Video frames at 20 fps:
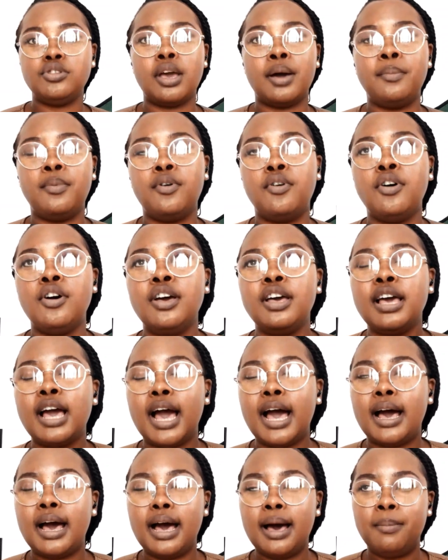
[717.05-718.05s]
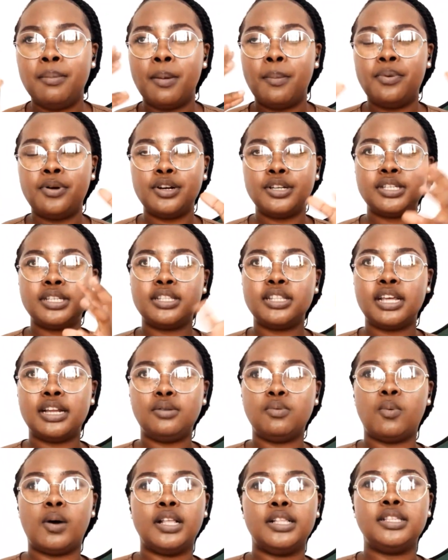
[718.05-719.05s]
Yeah, but I'm a person
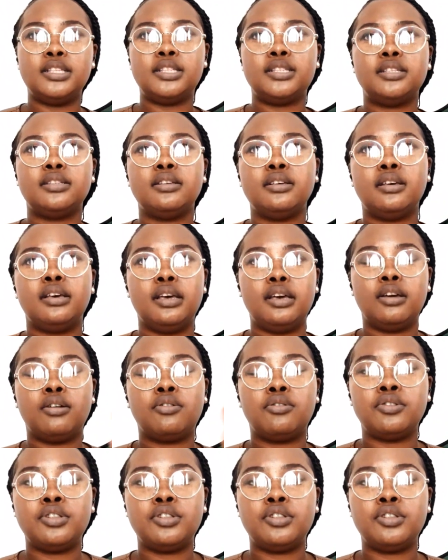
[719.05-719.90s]
that wants a